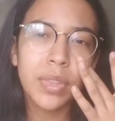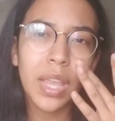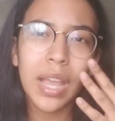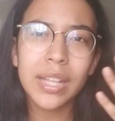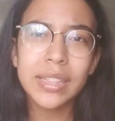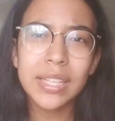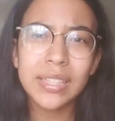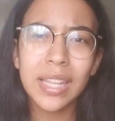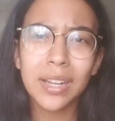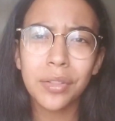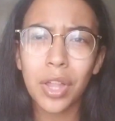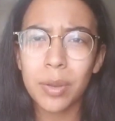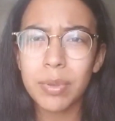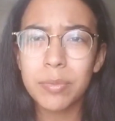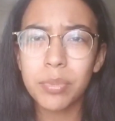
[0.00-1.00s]
I think that a
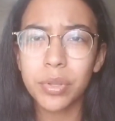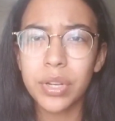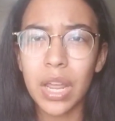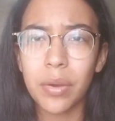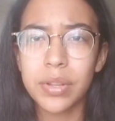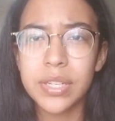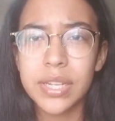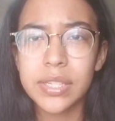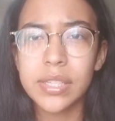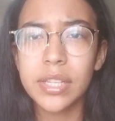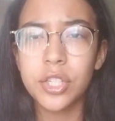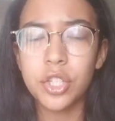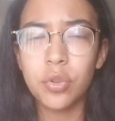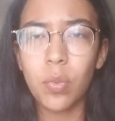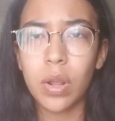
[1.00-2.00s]
lot of people nowadays, they
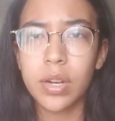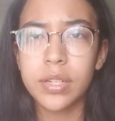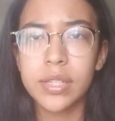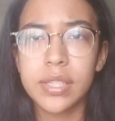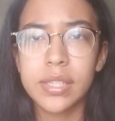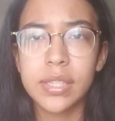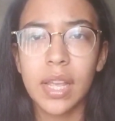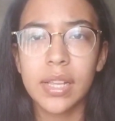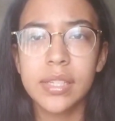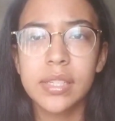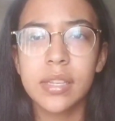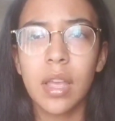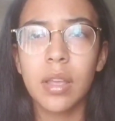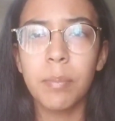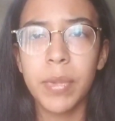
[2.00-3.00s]
do want to
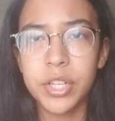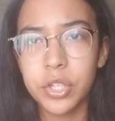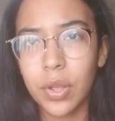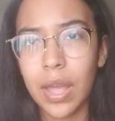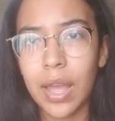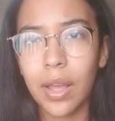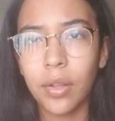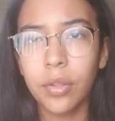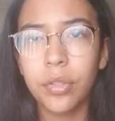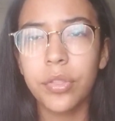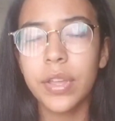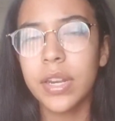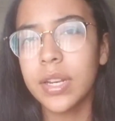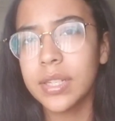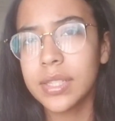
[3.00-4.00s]
discuss mental health
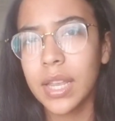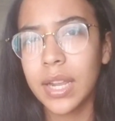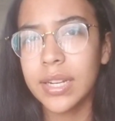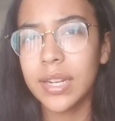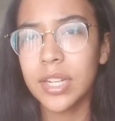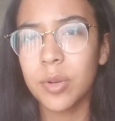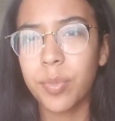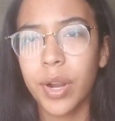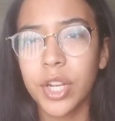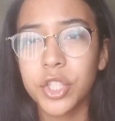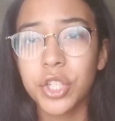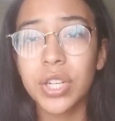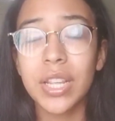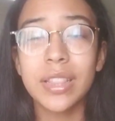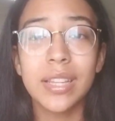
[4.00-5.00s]
and anxiety and
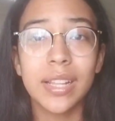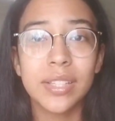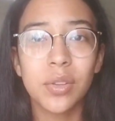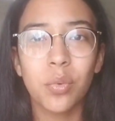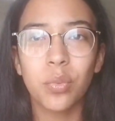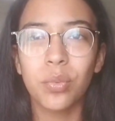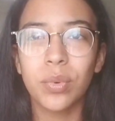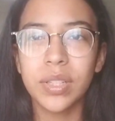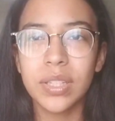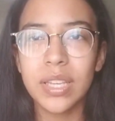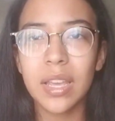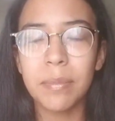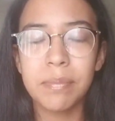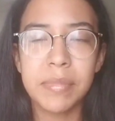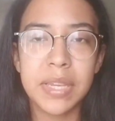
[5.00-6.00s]
depression, and that's
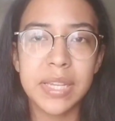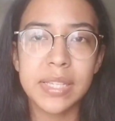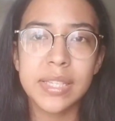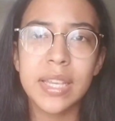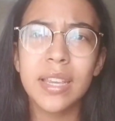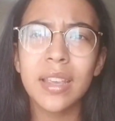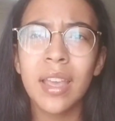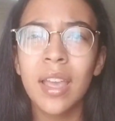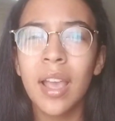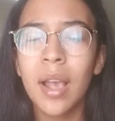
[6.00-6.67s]
really amazing,